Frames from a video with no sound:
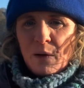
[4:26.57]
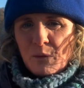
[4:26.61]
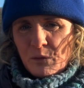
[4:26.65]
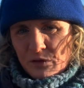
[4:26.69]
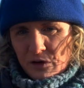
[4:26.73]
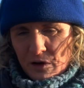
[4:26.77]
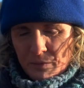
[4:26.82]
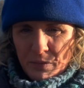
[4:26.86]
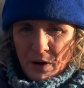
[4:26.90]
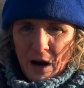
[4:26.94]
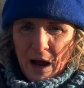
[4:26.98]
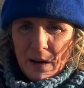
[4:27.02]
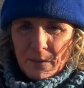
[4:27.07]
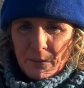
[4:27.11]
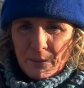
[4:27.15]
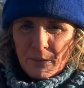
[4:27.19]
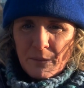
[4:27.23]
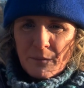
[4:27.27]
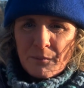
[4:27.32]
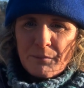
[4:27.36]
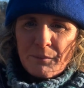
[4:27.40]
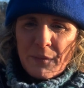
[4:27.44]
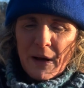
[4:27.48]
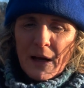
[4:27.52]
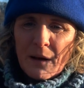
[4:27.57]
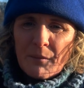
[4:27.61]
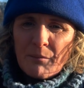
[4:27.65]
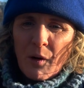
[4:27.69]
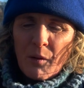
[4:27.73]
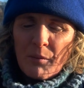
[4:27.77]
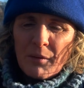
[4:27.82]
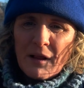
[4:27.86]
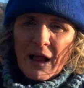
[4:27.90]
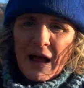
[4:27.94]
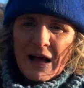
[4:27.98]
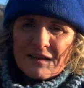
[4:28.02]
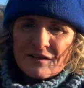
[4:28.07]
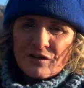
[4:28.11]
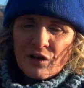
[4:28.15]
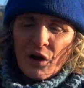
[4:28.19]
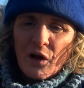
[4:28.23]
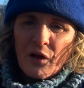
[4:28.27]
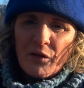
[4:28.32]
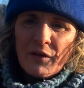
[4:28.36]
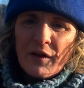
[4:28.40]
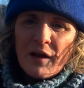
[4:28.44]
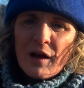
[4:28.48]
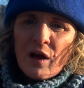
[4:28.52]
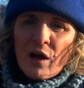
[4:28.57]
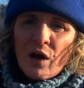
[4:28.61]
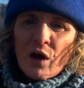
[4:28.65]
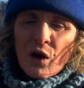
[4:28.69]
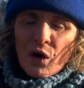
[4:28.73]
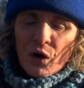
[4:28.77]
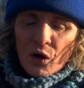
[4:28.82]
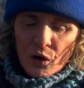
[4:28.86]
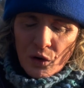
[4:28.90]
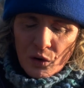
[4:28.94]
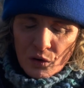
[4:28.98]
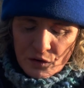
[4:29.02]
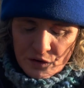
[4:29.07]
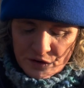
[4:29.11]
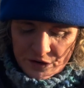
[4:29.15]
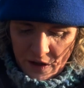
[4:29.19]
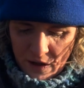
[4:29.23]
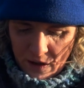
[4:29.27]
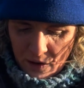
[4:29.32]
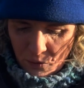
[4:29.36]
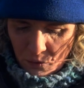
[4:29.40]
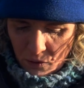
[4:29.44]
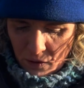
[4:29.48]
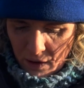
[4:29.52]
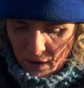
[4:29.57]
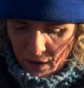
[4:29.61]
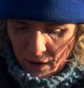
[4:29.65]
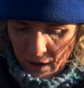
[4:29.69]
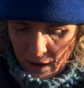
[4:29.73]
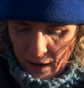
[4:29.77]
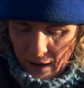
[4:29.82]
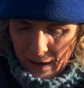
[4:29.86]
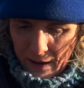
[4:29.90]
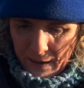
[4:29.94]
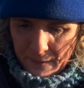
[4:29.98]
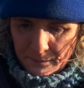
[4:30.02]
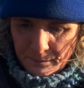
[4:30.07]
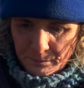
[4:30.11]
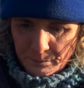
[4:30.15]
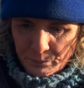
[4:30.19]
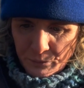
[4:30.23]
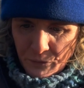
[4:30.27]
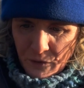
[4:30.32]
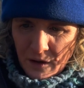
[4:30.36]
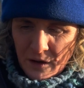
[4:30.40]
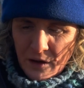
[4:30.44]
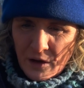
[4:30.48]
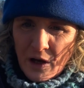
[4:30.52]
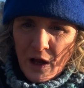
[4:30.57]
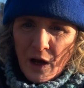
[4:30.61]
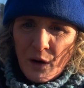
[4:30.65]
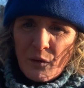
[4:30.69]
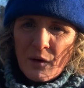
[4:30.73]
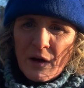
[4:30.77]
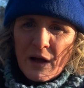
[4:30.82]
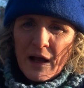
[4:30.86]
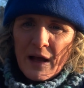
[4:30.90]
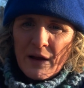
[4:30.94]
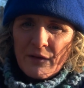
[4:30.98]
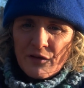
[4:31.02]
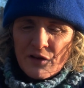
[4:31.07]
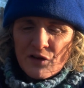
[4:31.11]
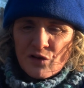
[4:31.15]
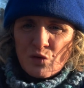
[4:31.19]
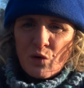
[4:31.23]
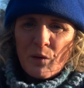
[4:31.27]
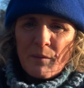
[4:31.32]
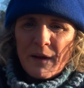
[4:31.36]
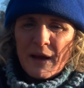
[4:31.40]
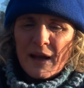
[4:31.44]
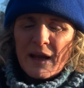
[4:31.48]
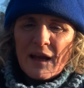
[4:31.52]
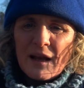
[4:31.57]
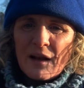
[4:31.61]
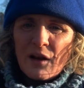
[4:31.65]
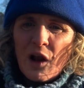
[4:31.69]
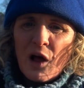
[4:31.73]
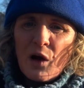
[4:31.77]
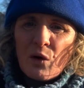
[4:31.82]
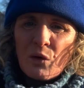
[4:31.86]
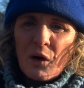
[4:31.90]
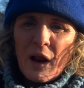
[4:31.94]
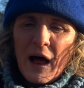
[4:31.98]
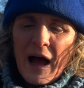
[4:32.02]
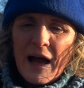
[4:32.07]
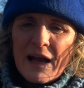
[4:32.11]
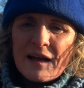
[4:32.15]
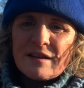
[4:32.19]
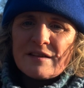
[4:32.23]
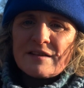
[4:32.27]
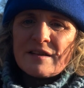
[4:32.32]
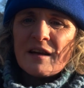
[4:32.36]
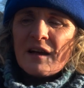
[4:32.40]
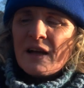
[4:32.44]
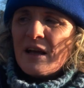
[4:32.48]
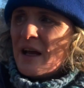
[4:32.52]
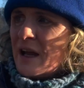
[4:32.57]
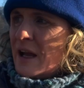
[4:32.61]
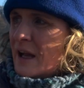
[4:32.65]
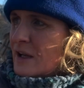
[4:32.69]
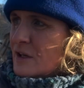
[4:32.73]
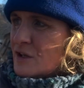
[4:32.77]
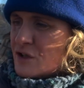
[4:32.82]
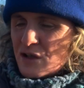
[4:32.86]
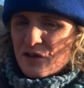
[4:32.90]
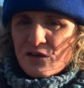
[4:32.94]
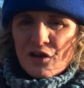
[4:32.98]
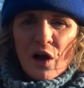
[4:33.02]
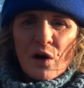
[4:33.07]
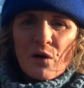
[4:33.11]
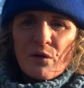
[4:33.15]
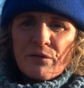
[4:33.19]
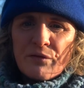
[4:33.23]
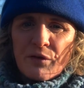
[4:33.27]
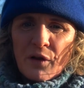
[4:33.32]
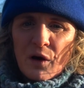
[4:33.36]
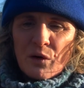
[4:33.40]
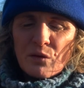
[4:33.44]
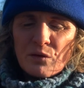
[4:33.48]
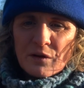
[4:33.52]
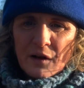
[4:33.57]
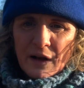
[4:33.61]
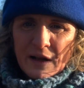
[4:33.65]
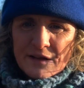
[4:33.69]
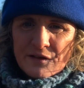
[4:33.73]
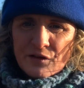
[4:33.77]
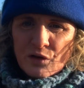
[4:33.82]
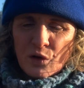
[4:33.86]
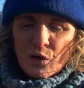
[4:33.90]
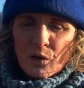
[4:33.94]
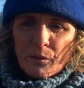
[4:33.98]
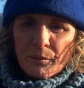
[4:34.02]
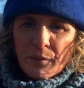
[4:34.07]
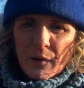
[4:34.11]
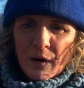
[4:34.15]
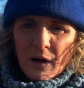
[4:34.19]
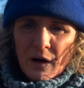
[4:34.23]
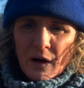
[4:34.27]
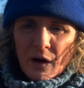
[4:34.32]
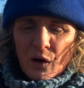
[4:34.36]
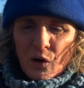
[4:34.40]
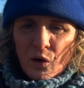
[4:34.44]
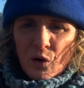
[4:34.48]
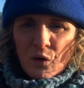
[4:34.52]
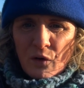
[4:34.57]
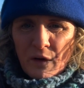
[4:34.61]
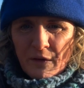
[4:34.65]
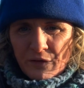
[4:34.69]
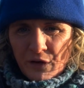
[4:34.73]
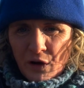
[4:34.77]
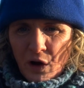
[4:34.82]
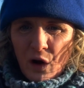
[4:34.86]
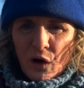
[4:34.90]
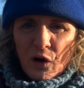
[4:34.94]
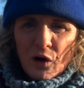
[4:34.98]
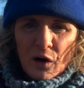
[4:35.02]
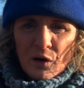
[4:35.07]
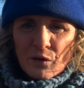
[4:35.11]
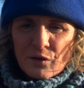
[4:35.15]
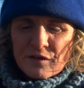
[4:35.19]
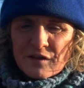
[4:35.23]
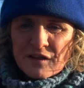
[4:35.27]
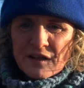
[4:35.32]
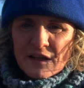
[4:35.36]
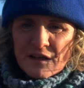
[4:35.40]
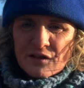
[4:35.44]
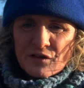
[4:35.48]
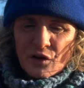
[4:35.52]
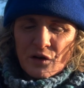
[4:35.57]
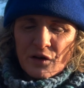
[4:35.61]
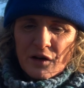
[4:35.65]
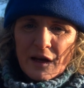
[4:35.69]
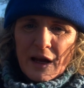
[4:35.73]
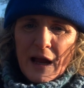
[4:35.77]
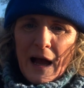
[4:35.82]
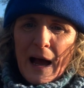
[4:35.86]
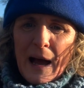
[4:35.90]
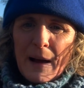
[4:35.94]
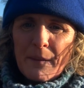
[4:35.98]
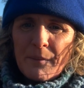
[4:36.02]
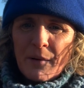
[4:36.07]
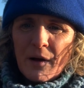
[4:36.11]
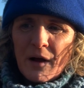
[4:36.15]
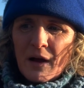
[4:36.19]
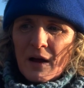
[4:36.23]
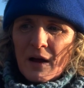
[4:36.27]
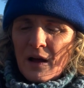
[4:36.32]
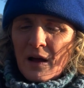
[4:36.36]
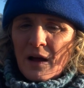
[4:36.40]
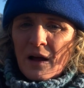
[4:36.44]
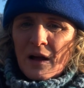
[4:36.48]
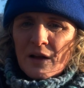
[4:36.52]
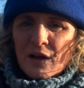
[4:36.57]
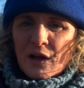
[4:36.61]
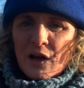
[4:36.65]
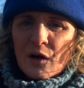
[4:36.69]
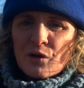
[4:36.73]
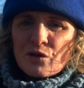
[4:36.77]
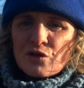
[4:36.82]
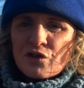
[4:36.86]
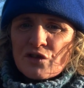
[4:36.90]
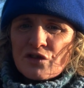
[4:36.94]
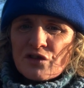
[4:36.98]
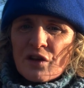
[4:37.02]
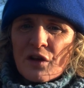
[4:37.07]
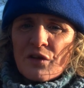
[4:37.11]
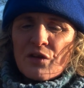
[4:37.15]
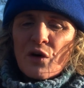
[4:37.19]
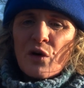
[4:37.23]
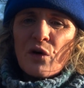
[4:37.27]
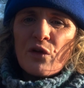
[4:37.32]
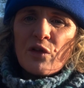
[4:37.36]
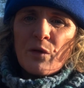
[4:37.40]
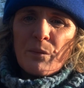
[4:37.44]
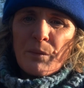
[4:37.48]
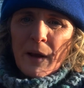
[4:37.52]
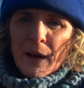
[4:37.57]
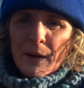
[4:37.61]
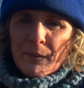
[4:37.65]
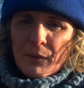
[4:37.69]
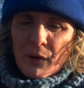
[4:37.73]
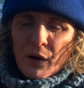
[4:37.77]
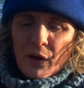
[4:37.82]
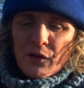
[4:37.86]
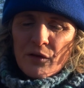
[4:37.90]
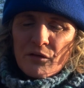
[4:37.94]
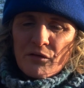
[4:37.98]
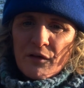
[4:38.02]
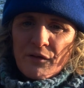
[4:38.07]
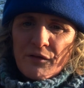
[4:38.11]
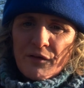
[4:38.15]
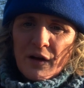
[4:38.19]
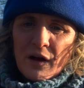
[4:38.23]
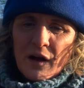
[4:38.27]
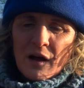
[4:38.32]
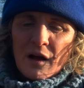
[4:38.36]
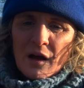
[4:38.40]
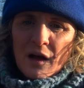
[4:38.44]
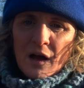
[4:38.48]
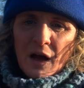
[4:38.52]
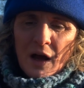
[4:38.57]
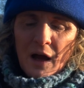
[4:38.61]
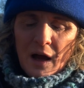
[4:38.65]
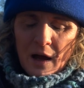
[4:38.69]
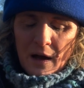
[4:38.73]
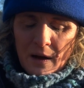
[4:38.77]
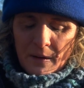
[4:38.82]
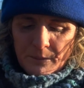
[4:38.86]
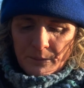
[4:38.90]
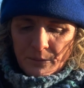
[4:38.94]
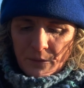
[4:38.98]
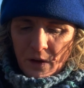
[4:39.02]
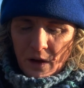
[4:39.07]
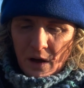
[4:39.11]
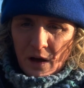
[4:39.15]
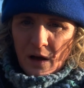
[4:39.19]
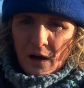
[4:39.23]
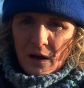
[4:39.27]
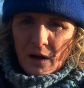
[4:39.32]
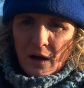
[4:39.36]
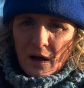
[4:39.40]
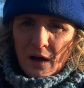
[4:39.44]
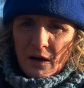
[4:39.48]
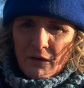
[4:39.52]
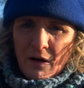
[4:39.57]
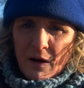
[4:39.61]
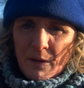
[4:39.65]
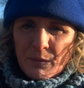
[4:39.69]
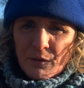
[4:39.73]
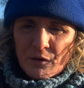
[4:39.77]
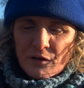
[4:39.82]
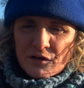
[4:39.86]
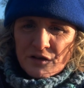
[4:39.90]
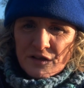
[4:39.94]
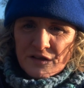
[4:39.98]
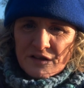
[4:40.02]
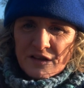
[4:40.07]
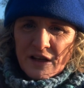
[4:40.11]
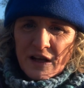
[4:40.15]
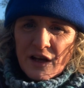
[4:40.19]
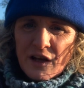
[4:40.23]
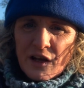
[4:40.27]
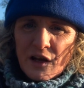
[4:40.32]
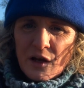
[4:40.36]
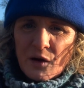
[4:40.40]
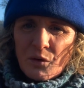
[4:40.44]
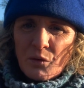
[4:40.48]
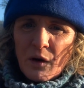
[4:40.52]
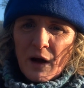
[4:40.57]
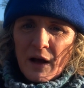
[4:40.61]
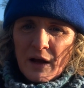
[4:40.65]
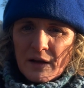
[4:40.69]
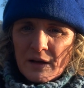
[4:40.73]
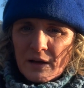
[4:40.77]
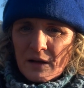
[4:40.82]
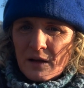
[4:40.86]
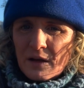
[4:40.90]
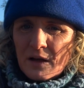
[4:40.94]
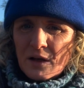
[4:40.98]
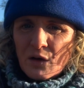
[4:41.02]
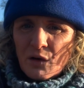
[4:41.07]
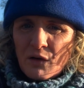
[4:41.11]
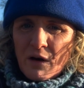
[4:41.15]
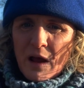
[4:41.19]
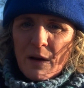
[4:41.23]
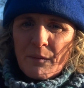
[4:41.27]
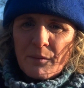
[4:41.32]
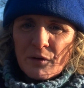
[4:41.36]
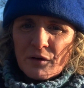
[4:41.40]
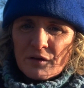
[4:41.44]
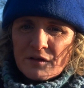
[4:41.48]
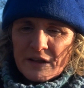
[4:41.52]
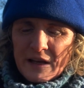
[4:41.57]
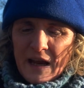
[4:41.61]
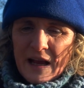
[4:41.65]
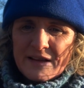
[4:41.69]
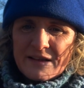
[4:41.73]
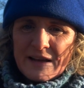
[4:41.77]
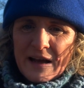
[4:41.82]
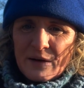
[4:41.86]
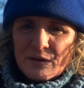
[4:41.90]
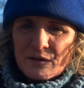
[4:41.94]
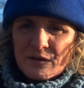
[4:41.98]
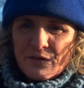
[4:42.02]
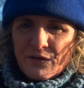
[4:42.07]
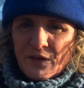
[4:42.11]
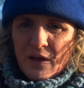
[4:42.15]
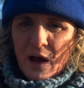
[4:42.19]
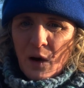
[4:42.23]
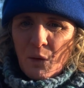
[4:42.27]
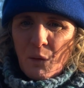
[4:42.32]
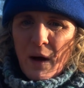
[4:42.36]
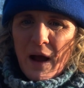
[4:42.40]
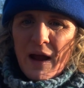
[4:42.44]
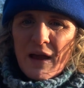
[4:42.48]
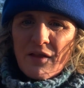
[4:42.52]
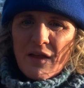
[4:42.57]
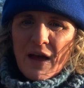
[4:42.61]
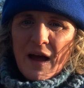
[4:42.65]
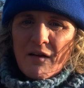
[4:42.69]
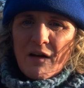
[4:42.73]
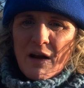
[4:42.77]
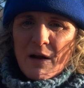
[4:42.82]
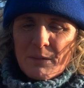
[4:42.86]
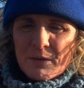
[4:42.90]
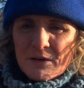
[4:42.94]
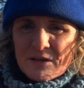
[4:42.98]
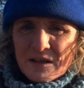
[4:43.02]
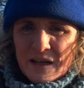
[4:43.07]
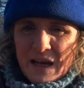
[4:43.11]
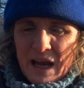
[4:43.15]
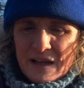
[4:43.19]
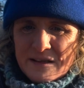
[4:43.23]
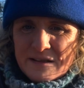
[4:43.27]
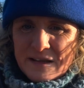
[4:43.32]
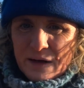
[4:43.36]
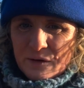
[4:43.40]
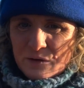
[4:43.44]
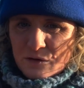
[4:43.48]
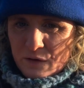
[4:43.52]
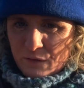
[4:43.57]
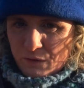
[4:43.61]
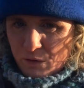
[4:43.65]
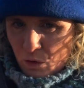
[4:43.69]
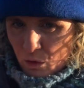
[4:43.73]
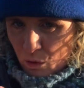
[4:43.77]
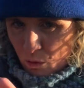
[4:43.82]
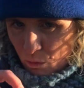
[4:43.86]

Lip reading: with your bright pink bobble hat on? Also, you know, if you're swimming in low light, is your tow float lit up, or have you got glow sticks on your cap? You know, just so that other people on the river are able to see you, and you're able to get out of their way, they're able to get out of your